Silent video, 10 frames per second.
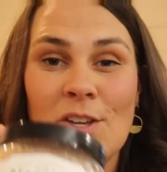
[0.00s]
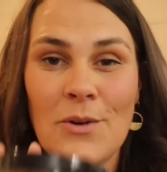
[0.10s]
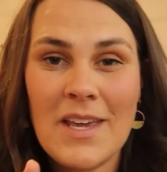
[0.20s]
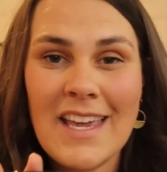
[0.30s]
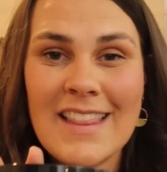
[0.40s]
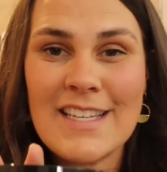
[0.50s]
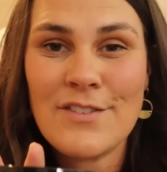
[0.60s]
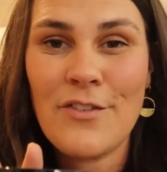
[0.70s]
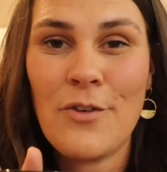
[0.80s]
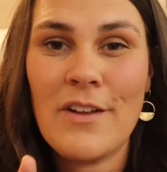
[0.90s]
Soaking in
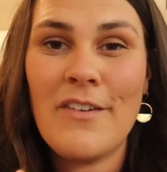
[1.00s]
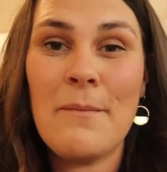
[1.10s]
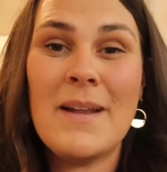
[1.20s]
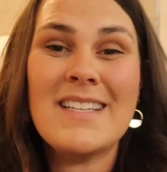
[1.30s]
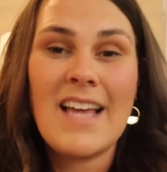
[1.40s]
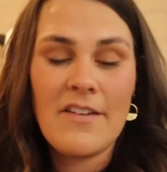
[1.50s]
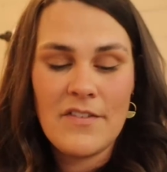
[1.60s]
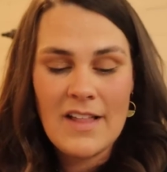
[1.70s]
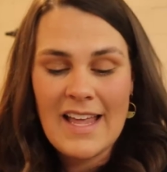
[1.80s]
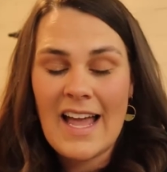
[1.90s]
this for forty-five minutes, I
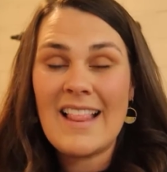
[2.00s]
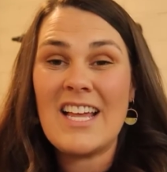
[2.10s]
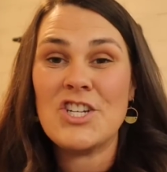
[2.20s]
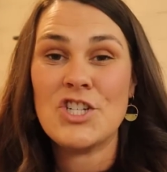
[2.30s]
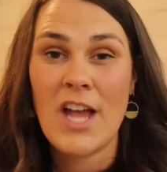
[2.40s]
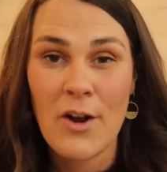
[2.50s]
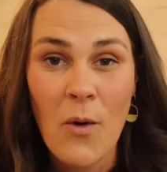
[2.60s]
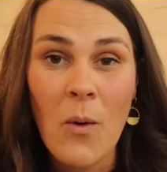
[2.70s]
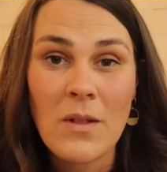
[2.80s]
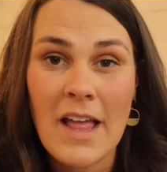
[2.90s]
feel like I like shed a
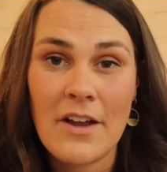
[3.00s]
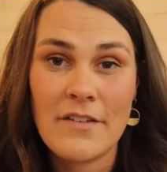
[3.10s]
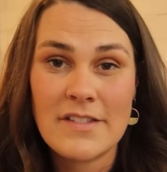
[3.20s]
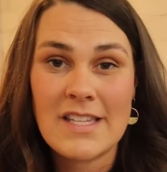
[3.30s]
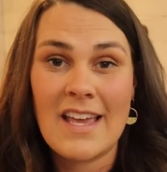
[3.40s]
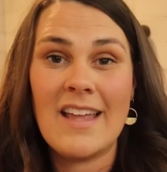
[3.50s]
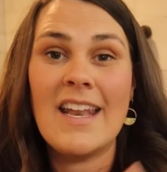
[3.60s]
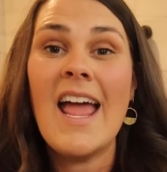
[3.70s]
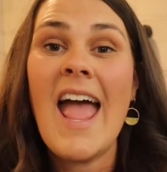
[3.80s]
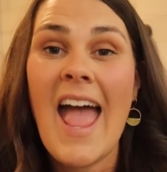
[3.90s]
whole layer of skin